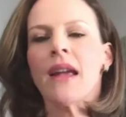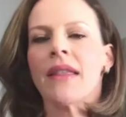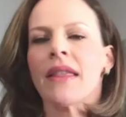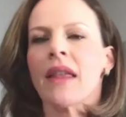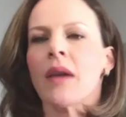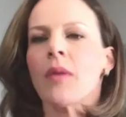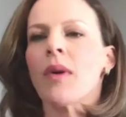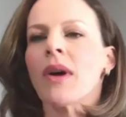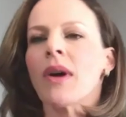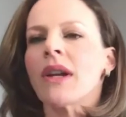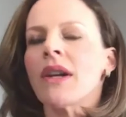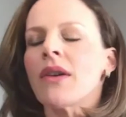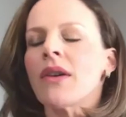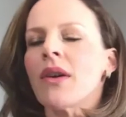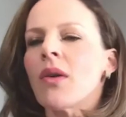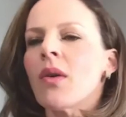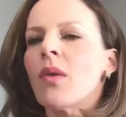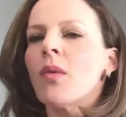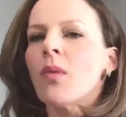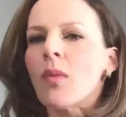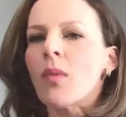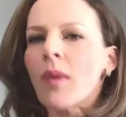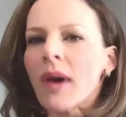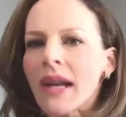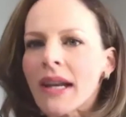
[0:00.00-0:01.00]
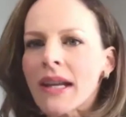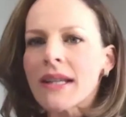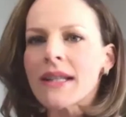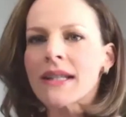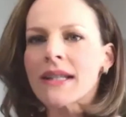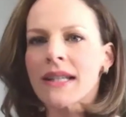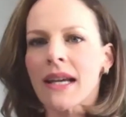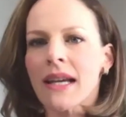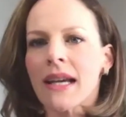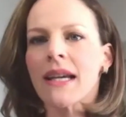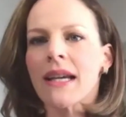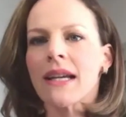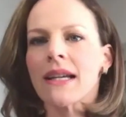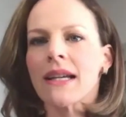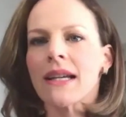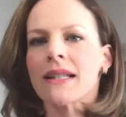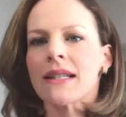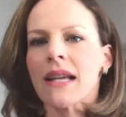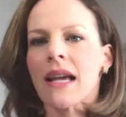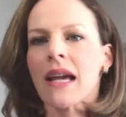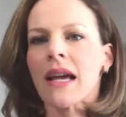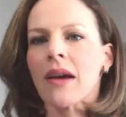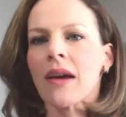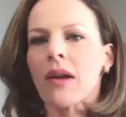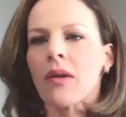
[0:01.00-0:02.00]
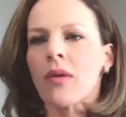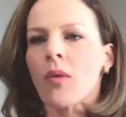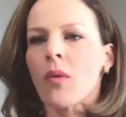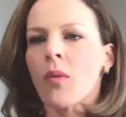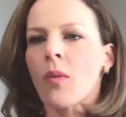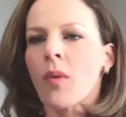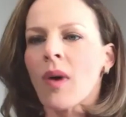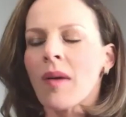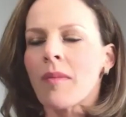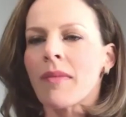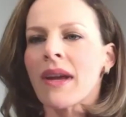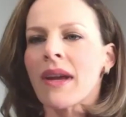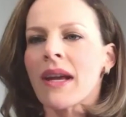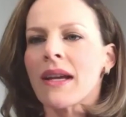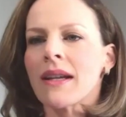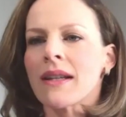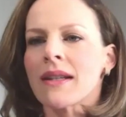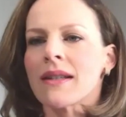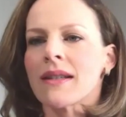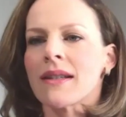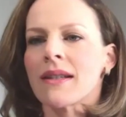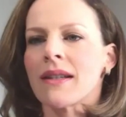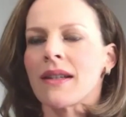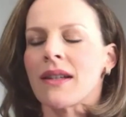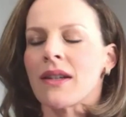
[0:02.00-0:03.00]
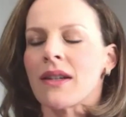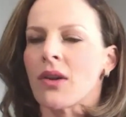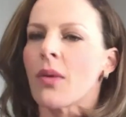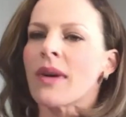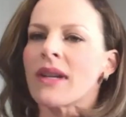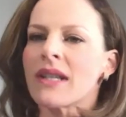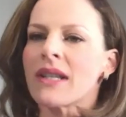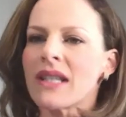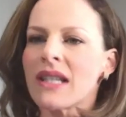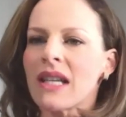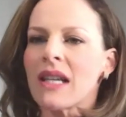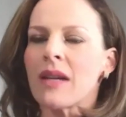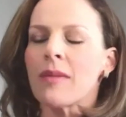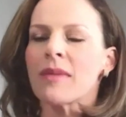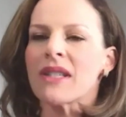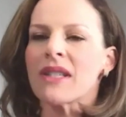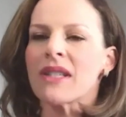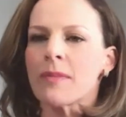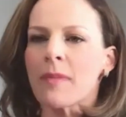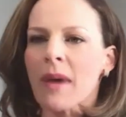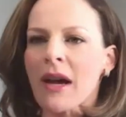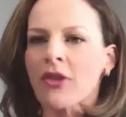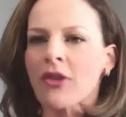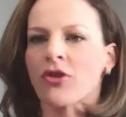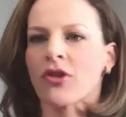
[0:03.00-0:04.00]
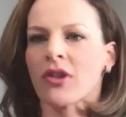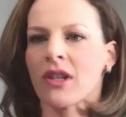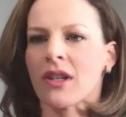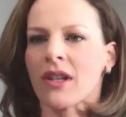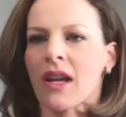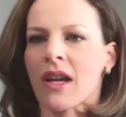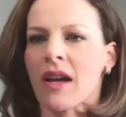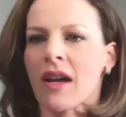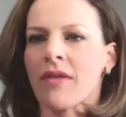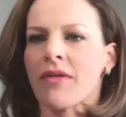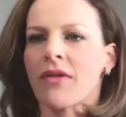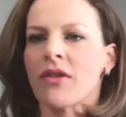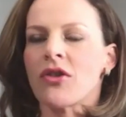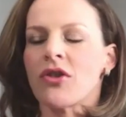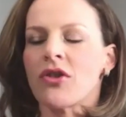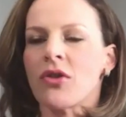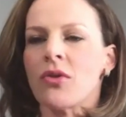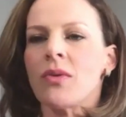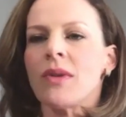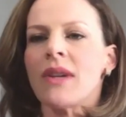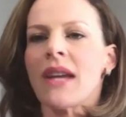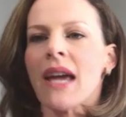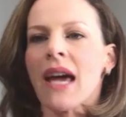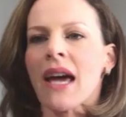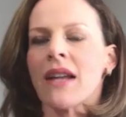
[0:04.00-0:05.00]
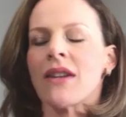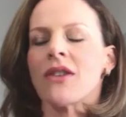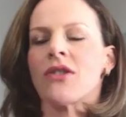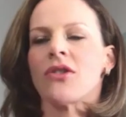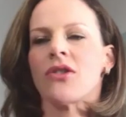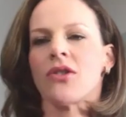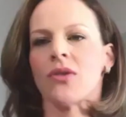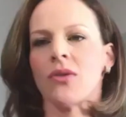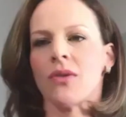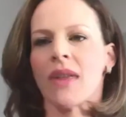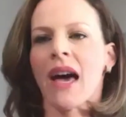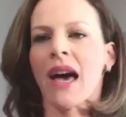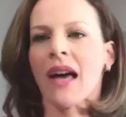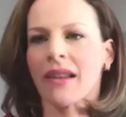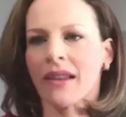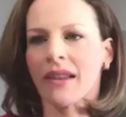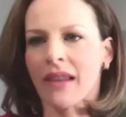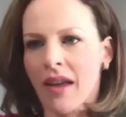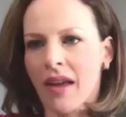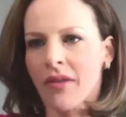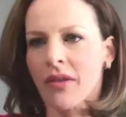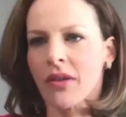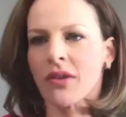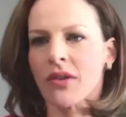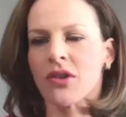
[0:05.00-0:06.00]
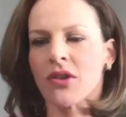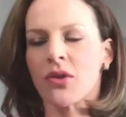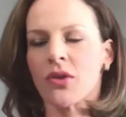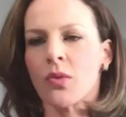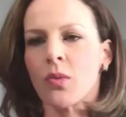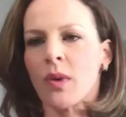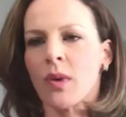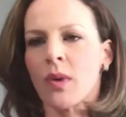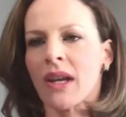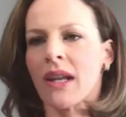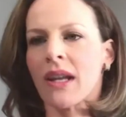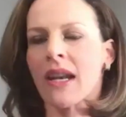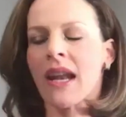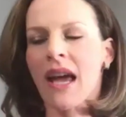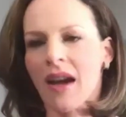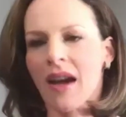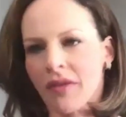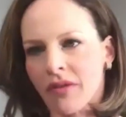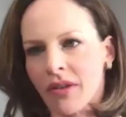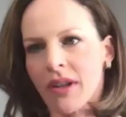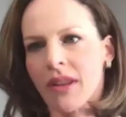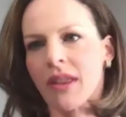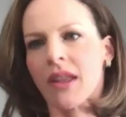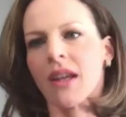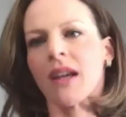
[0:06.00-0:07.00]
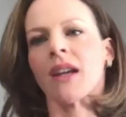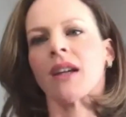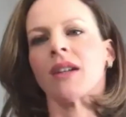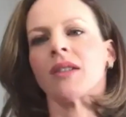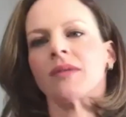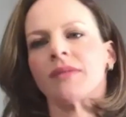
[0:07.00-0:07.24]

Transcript: they want to know what it takes and what makes a team special enough to get to that level to win everything.